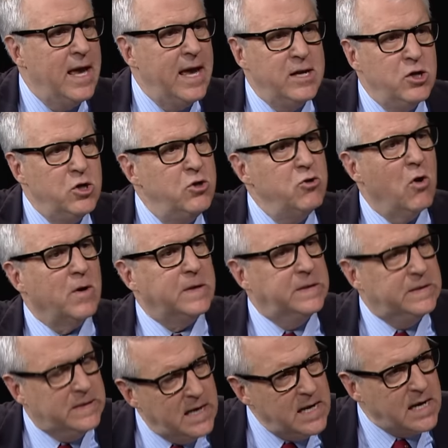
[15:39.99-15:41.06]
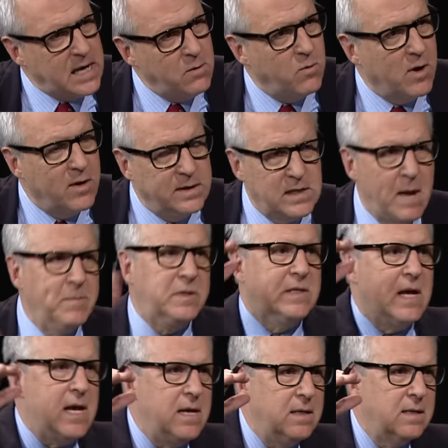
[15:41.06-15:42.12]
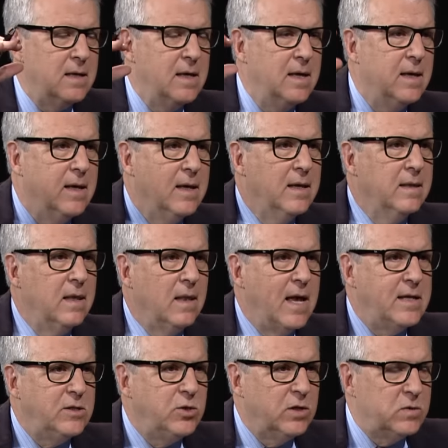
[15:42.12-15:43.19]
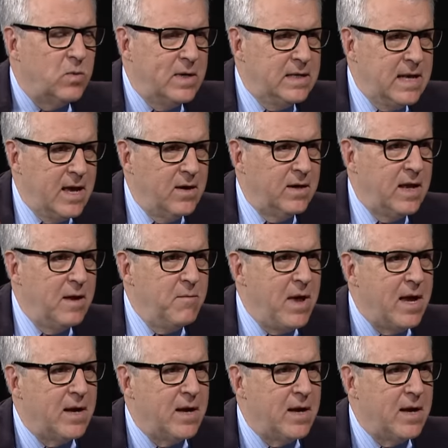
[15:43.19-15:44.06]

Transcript: and New York City, whereas upstate, the lights just went down and came